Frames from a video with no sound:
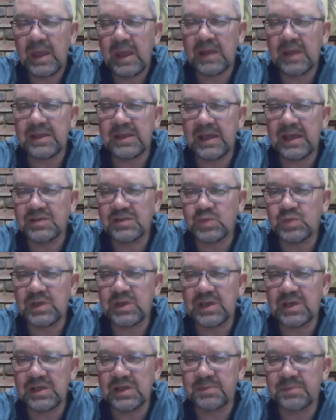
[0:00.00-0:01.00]
and as we
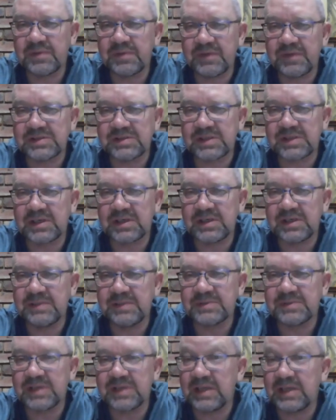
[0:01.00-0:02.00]
heard Professor
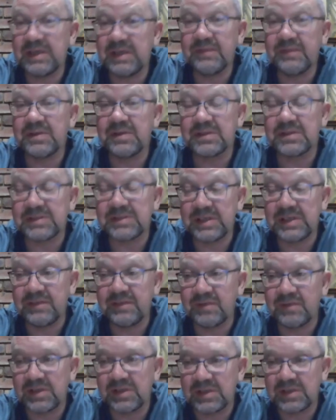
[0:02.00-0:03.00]
Karim say, even this
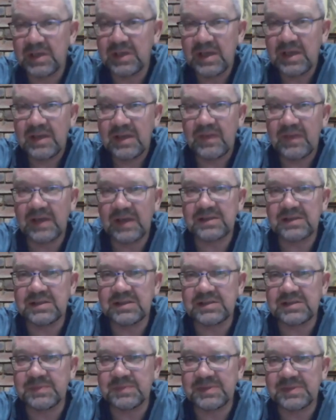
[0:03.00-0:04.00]
evening, that
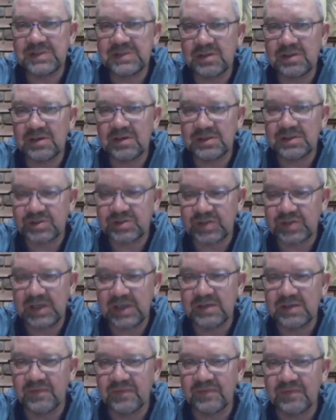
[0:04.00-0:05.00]
this particular
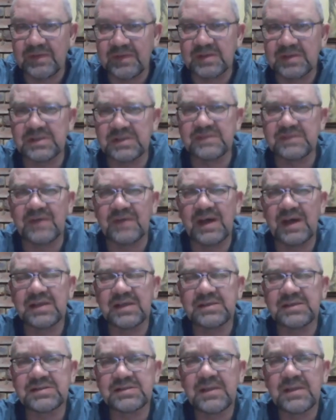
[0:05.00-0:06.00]
strain of the, this
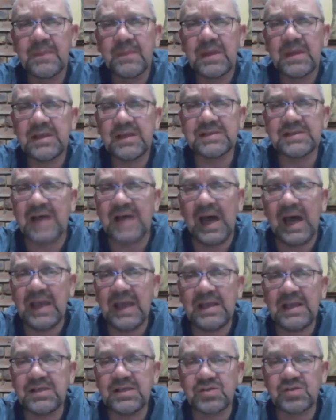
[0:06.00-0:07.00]
virus is
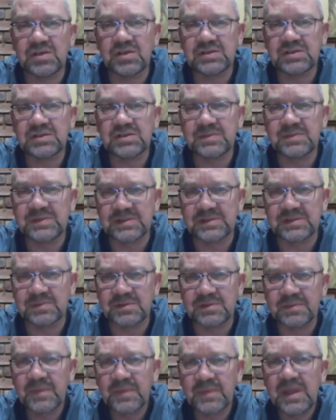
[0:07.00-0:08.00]
highly
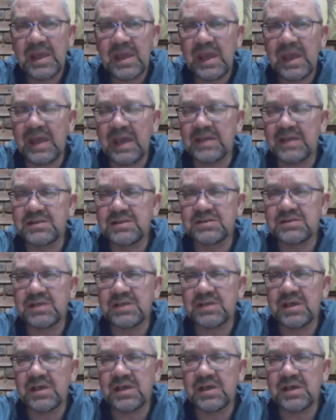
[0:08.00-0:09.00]
transmissible. And
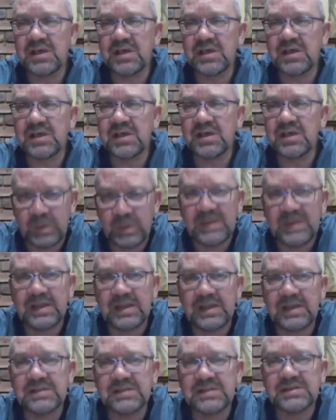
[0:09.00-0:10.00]
uh, we
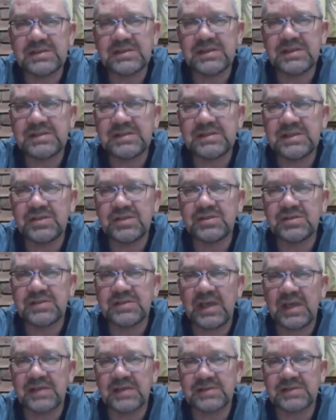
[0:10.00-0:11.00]
then see teachers
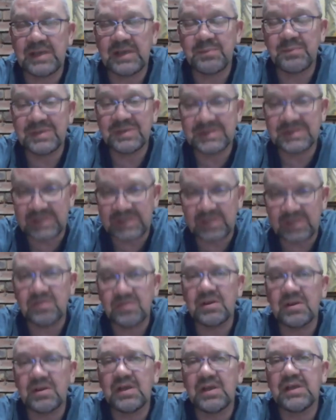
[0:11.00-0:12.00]
as a
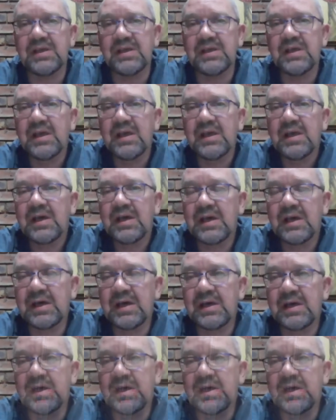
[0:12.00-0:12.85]
particularly, uh,